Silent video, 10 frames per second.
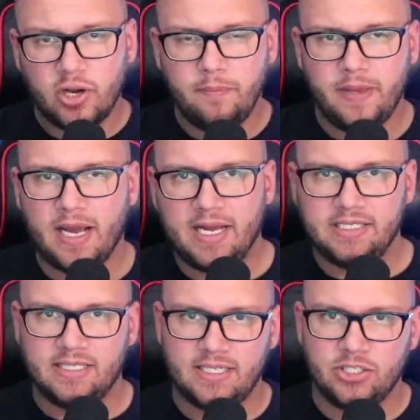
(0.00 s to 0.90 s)
API is
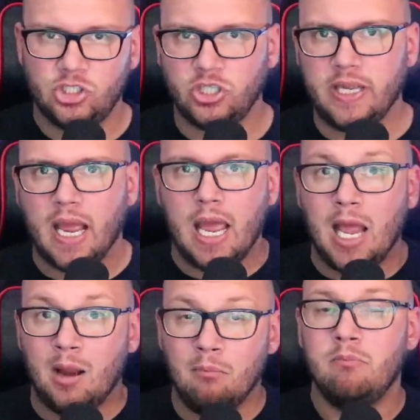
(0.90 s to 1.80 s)
essentially
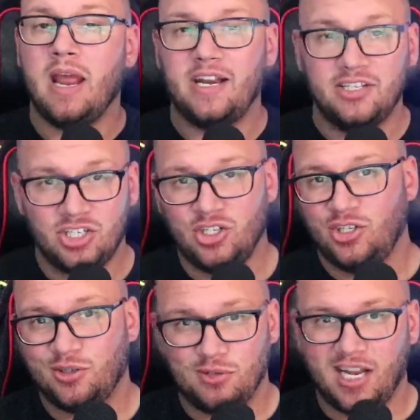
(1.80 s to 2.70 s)
managing
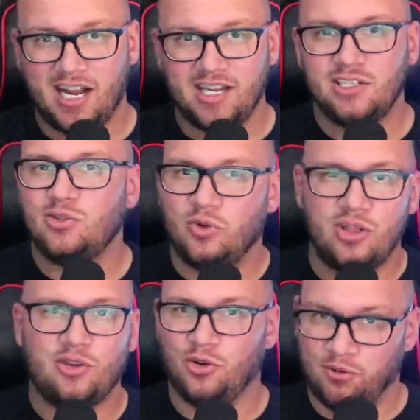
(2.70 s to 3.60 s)
Kubernetes
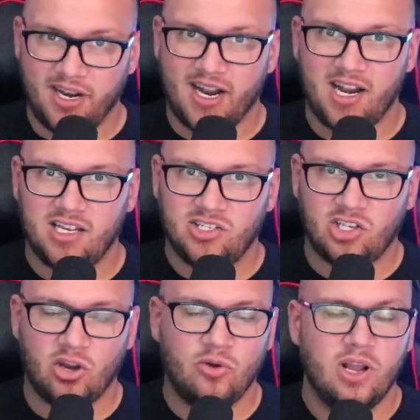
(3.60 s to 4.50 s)
with Kubernetes.
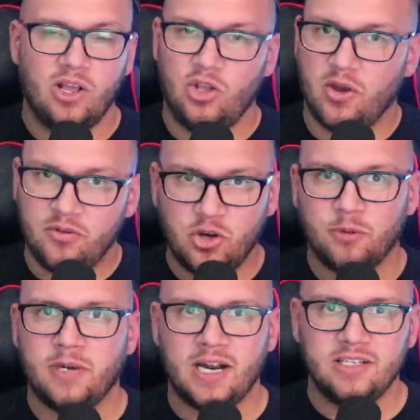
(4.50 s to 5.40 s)
So you have a
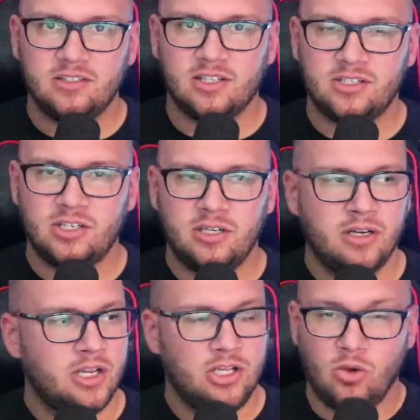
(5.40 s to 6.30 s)
Kubernetes cluster,
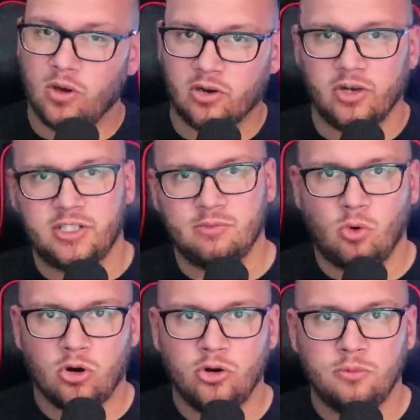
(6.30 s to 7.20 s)
you want to create some
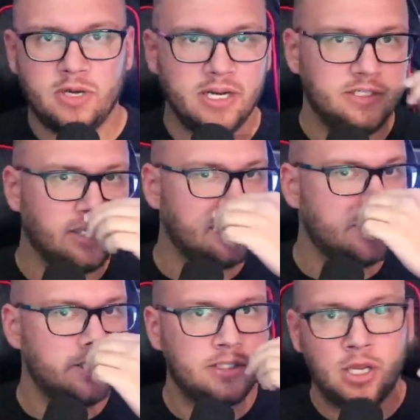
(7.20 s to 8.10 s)
more Kubernetes
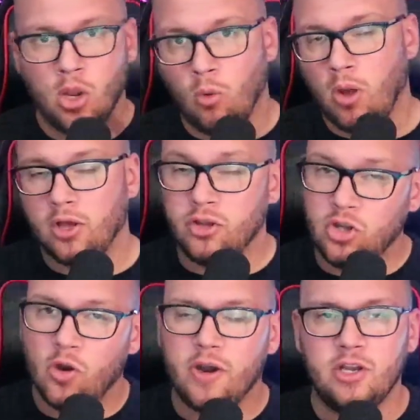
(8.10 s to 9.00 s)
clusters, well, you can
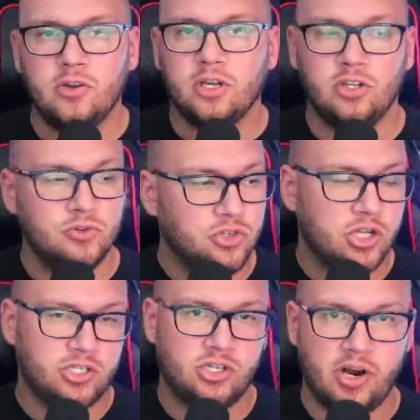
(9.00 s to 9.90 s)
go ahead and you can use
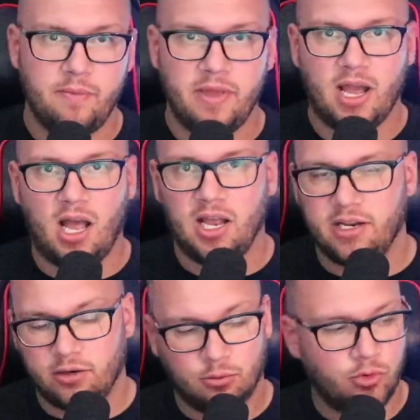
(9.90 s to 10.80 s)
Cluster API and
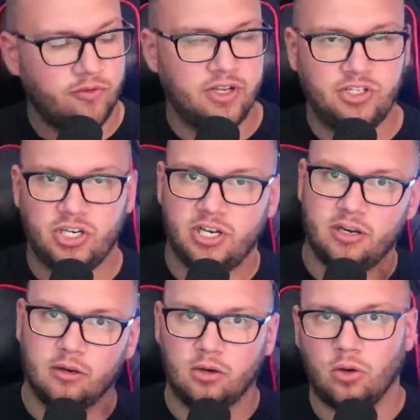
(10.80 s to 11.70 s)
it'll provision and
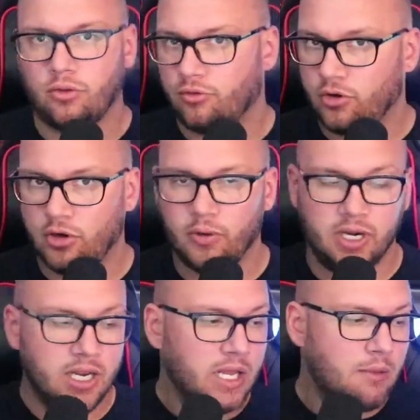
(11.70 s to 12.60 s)
it'll go through and
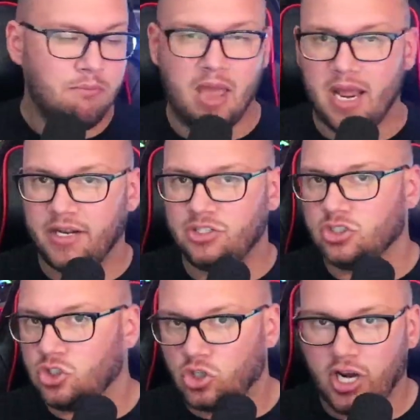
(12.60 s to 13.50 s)
manage and
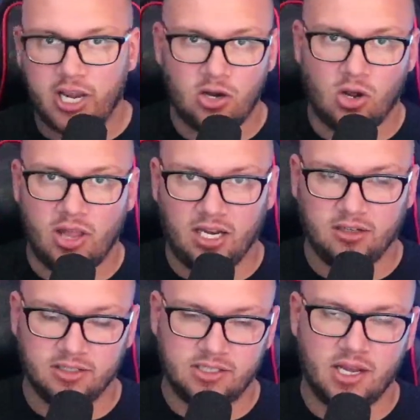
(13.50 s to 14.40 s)
create and all that
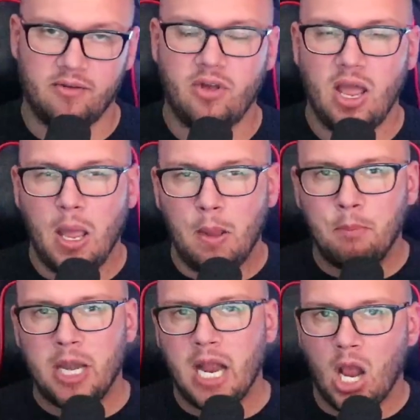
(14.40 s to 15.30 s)
good stuff.
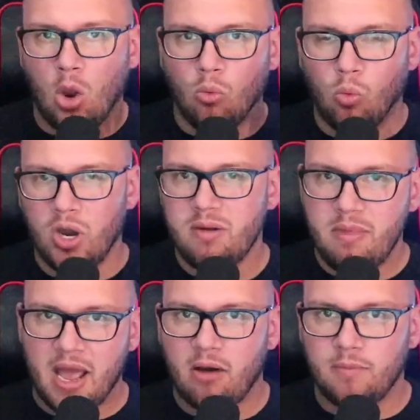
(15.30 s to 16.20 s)
But what
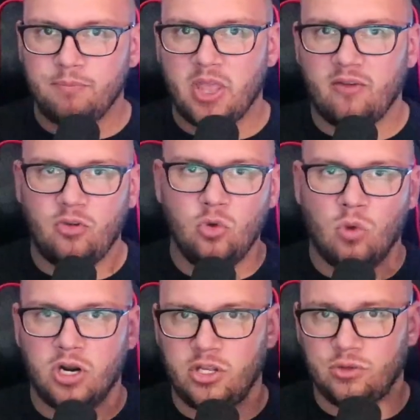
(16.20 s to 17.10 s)
about if you
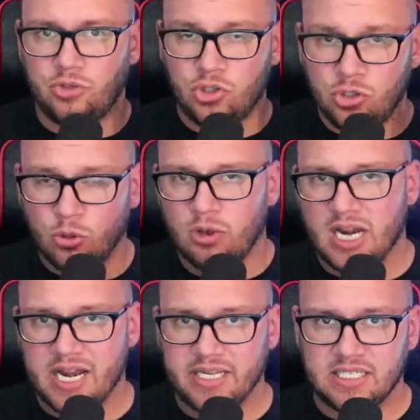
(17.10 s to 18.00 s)
want to use
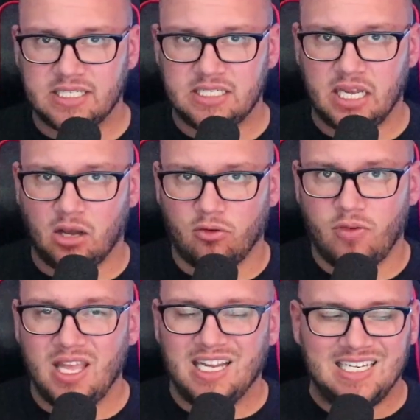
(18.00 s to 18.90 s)
Kubernetes itself
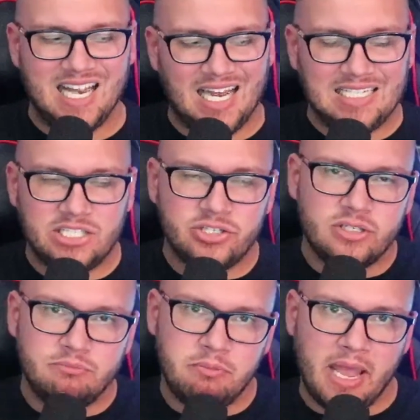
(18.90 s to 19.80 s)
not to just
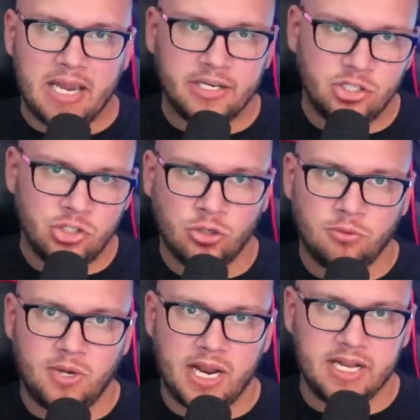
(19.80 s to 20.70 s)
manage
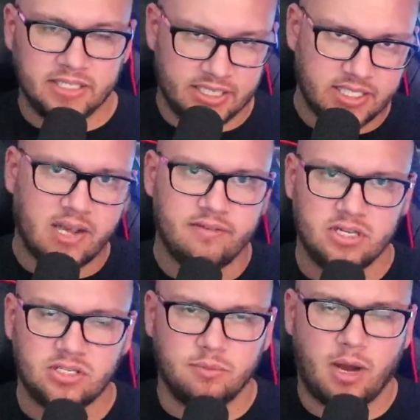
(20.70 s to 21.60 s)
Kubernetes, that's
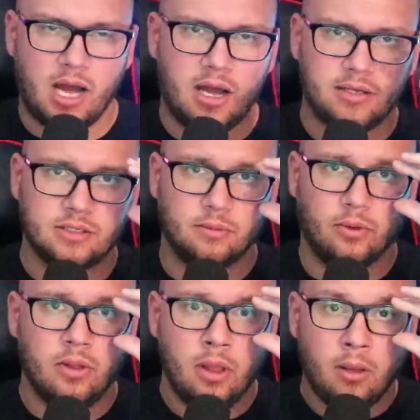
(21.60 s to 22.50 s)
obviously
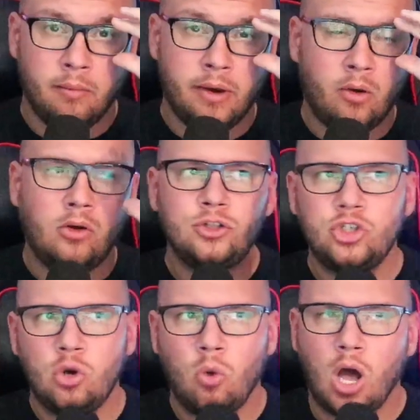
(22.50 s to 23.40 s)
possible, but
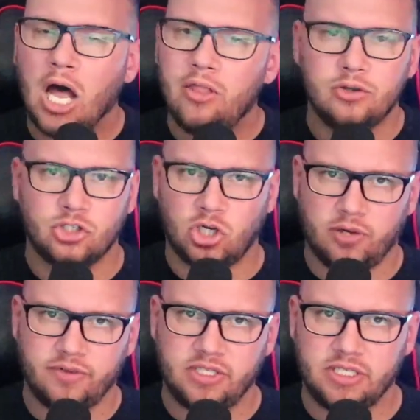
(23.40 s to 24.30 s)
also other
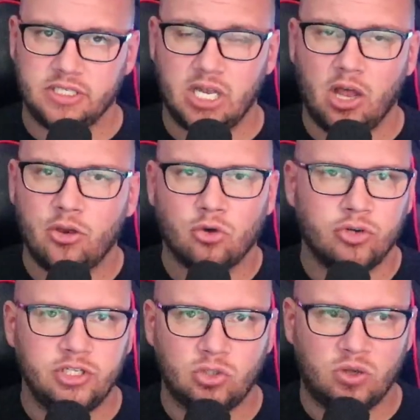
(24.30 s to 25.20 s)
services, other
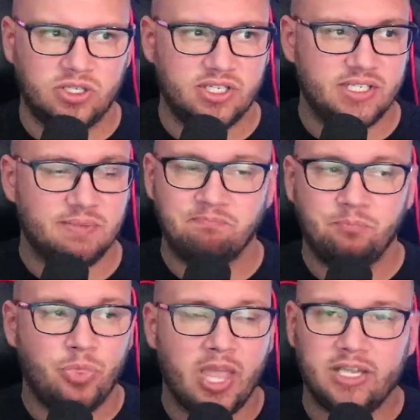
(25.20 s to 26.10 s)
resources,
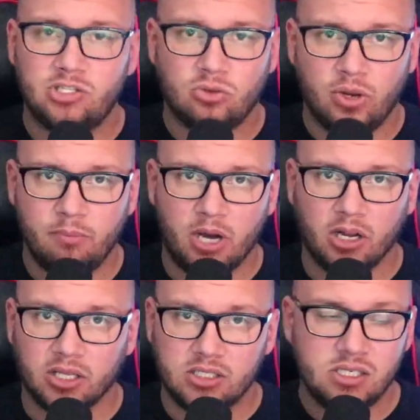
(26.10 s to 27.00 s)
S3
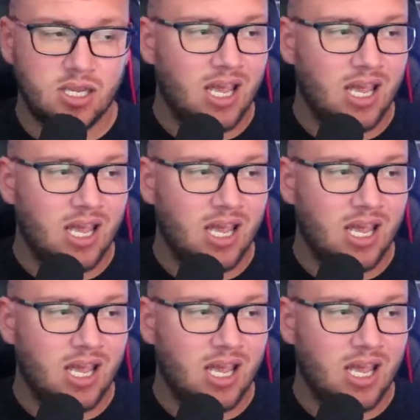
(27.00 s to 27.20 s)
buckets,